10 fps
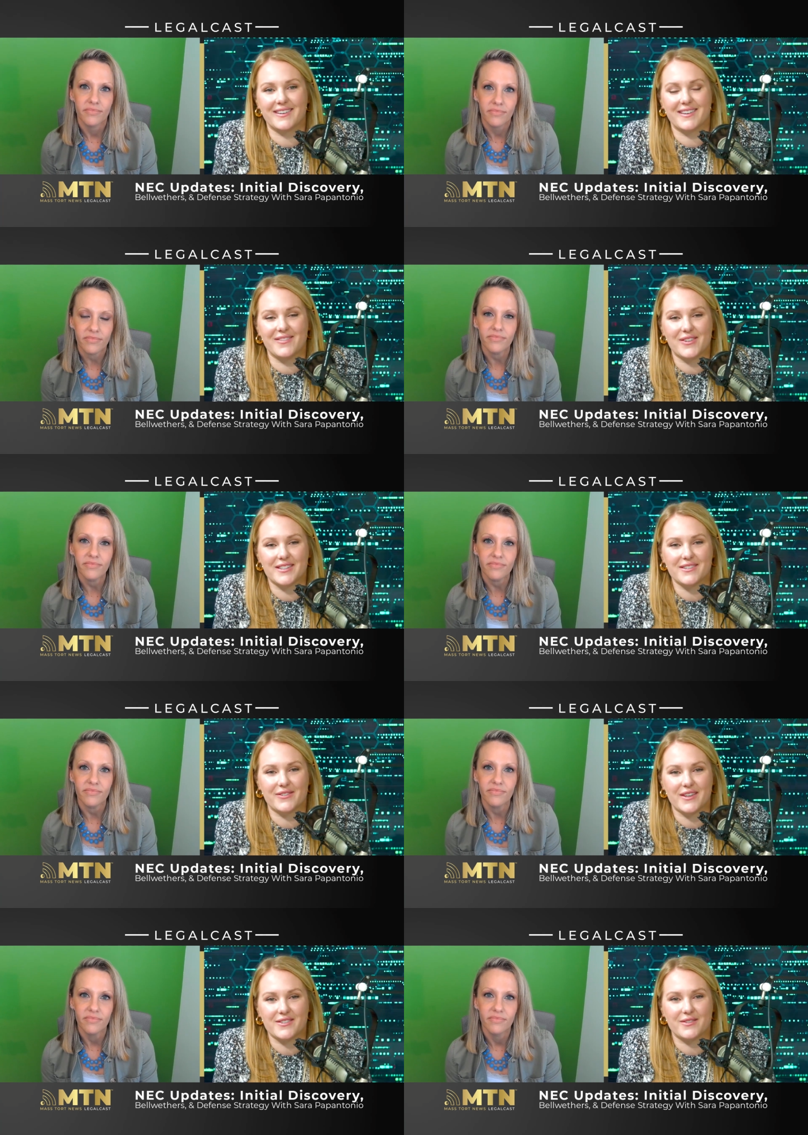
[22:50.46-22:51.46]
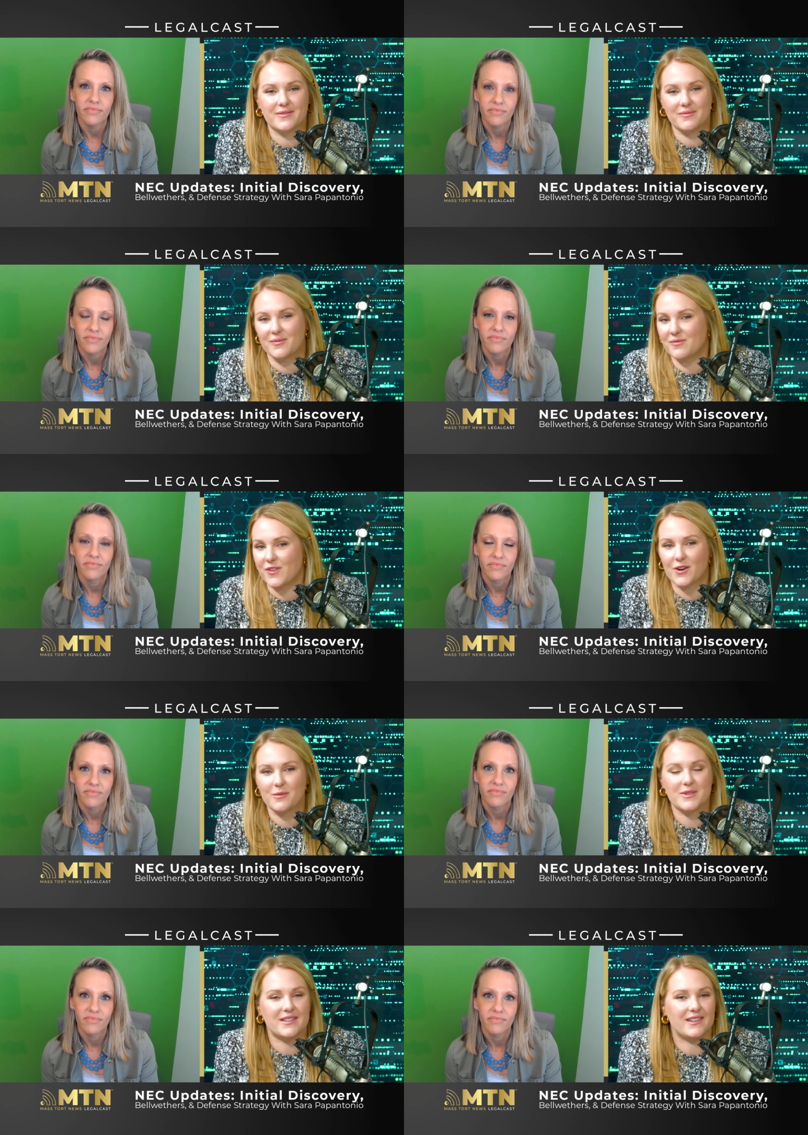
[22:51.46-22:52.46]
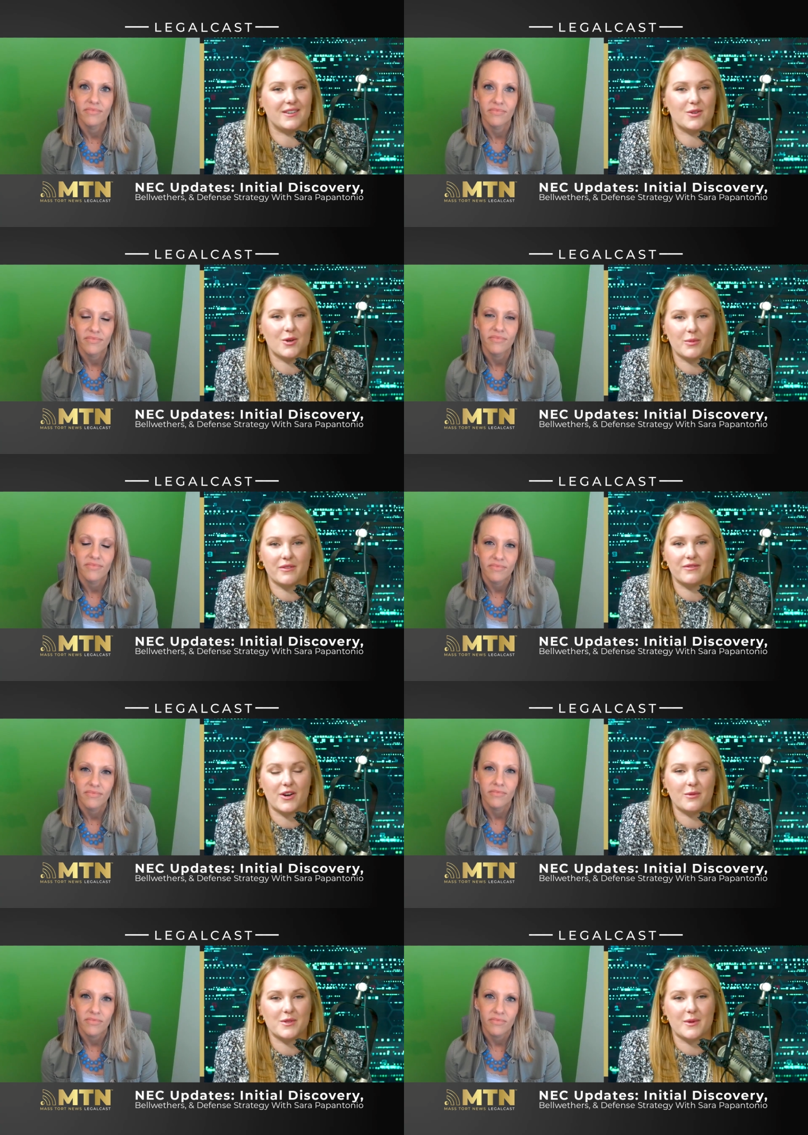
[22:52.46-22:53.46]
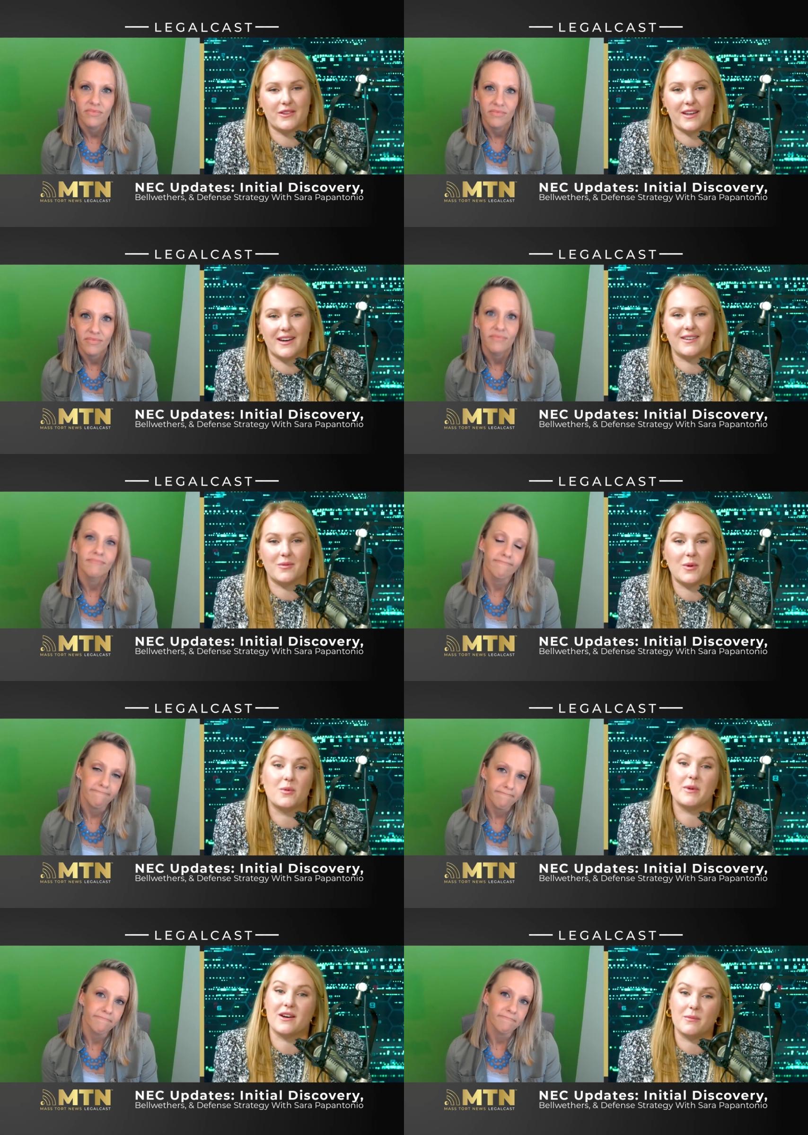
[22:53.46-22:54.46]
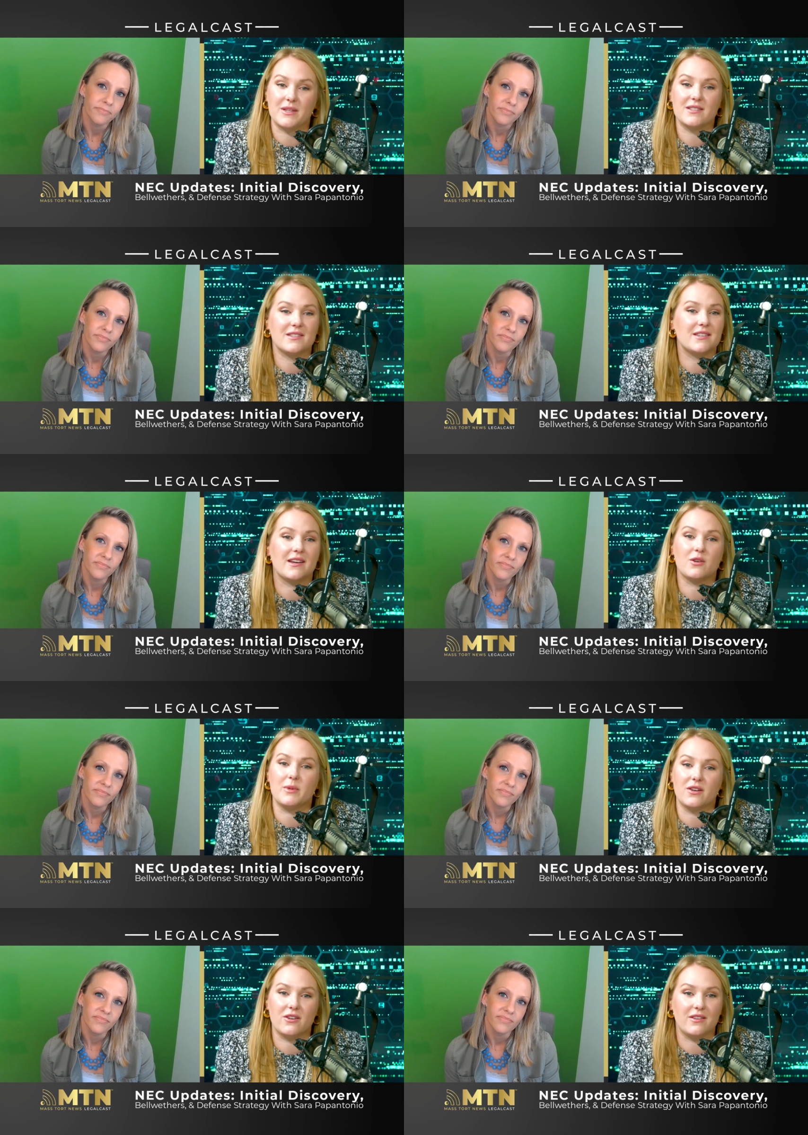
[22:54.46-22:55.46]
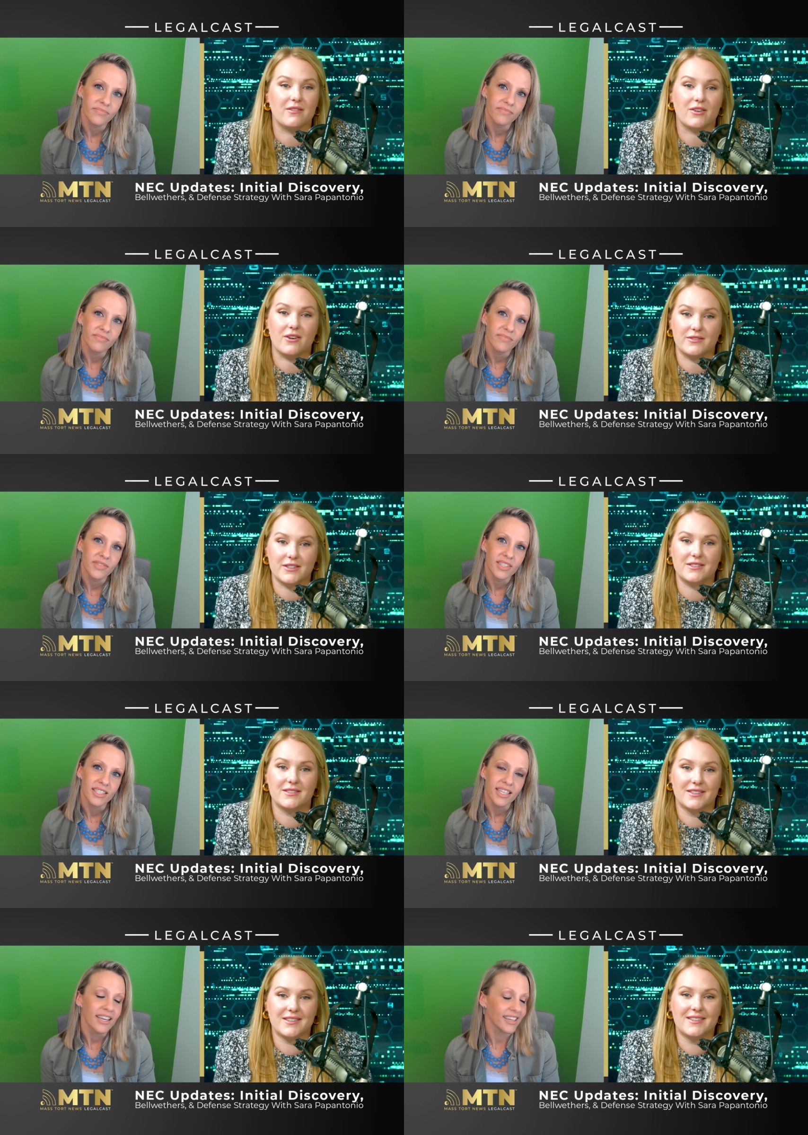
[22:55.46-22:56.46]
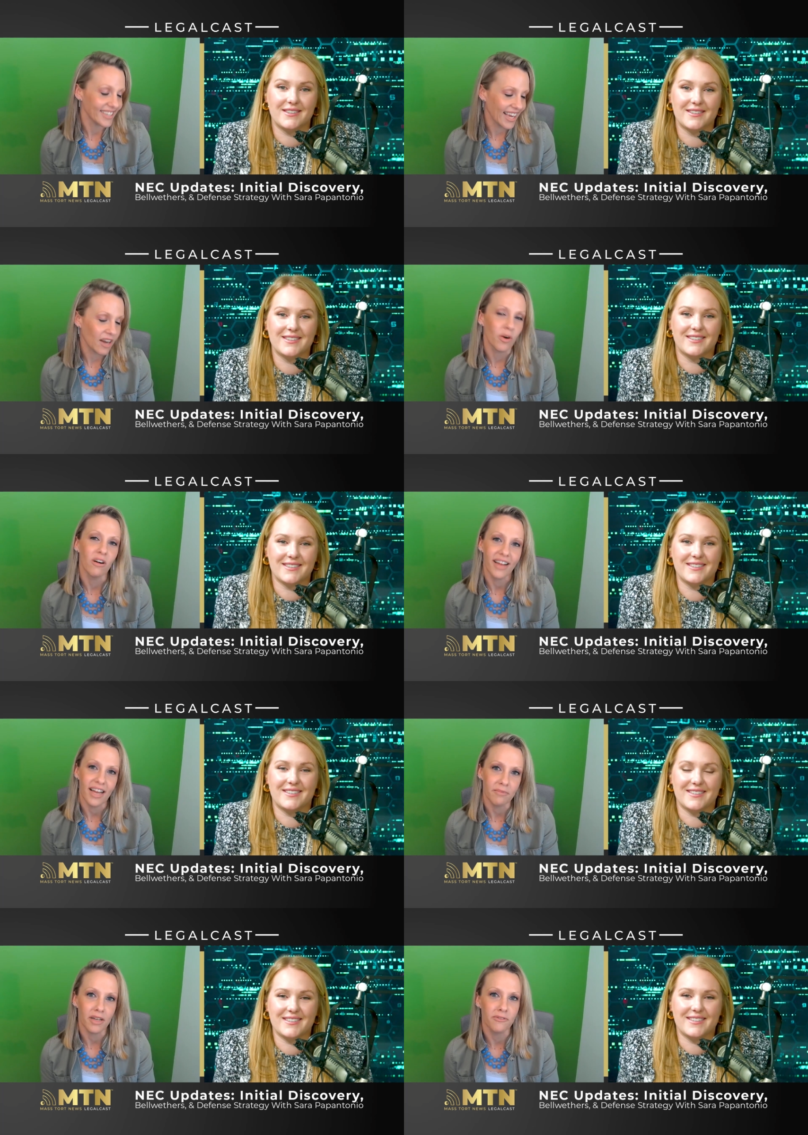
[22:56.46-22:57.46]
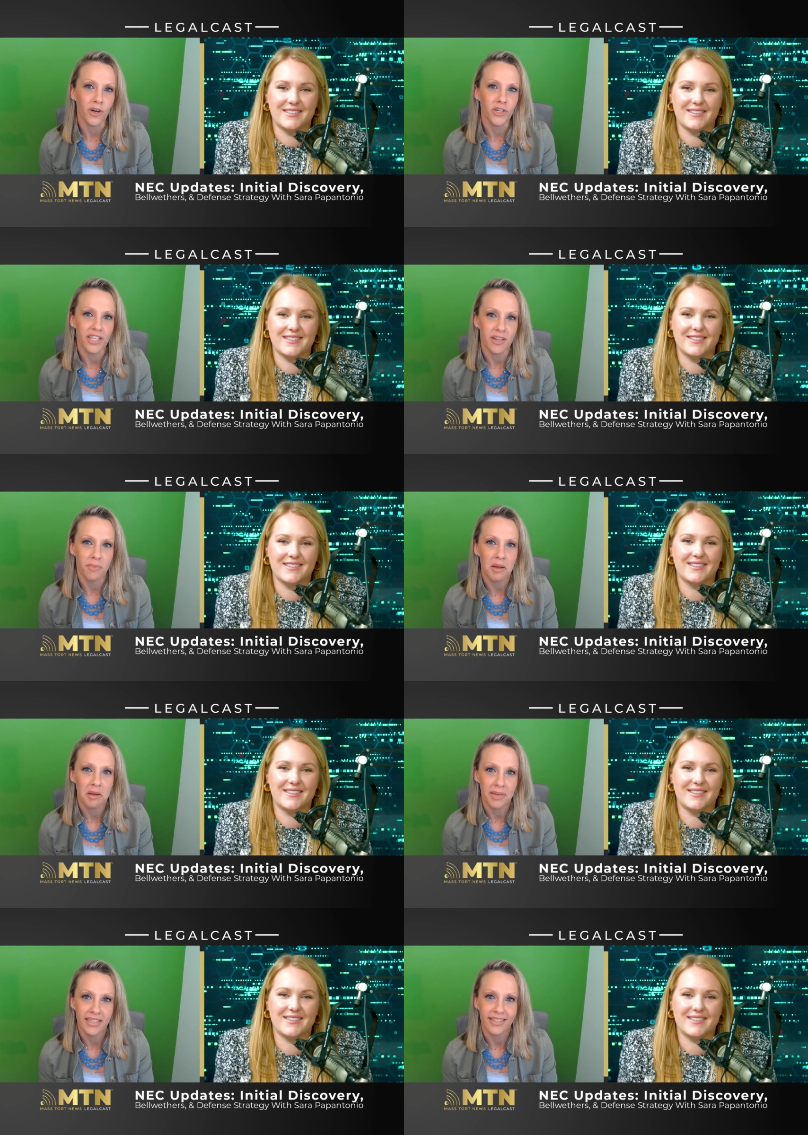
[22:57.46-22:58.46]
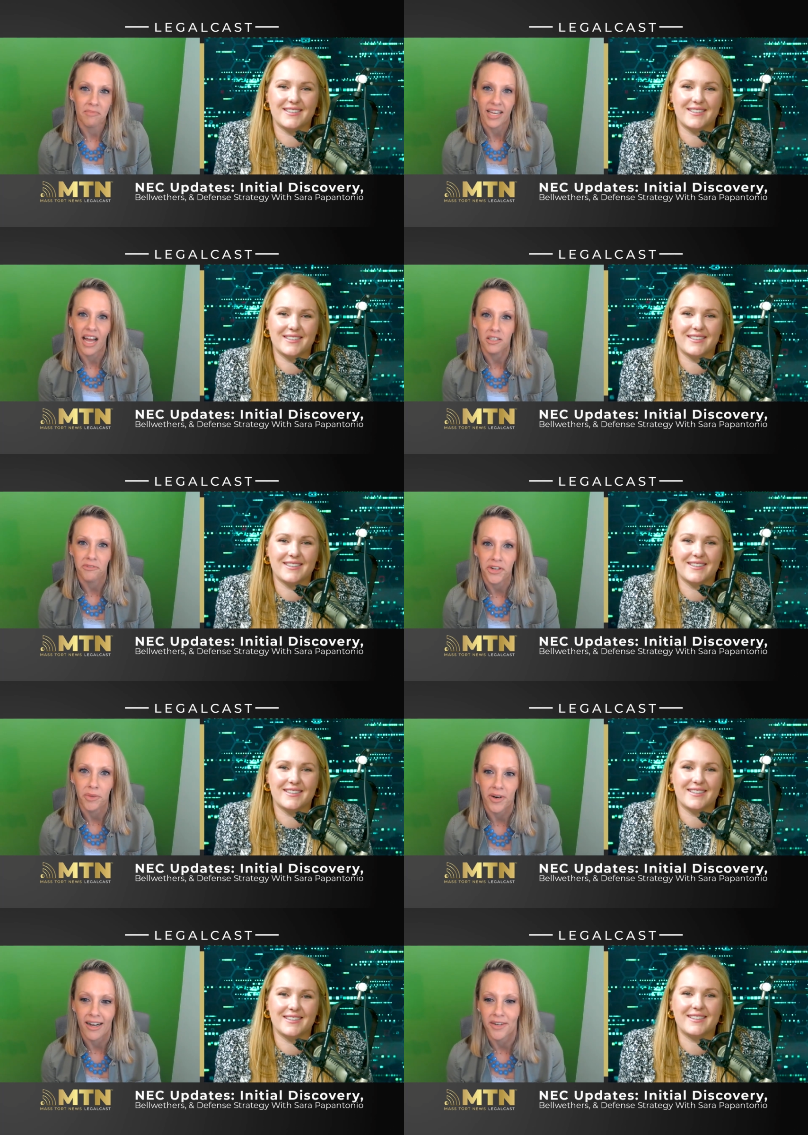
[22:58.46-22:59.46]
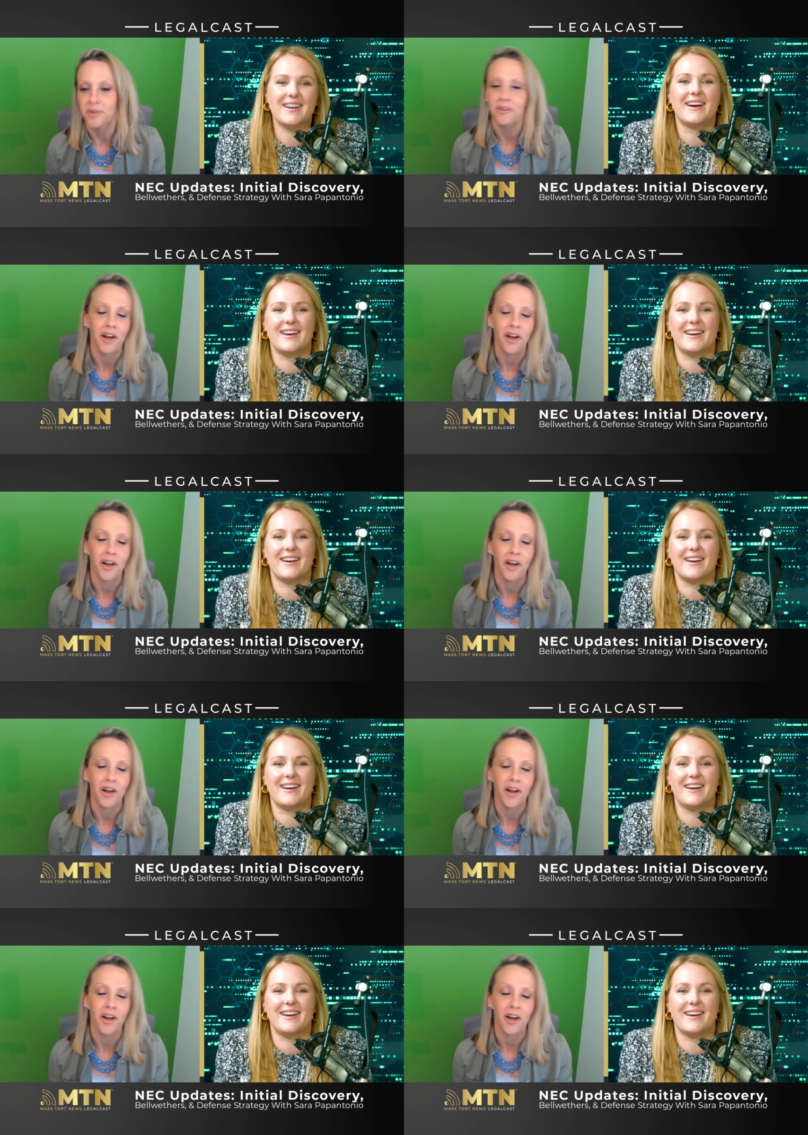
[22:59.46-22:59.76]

Speaker 1: convince defense firms and, and corporate firms about that, we will be out of business and that'll be a good thing for all of us.
Speaker 2: Yeah, well, I, unfortunately, there'll probably be something else for you to work on, or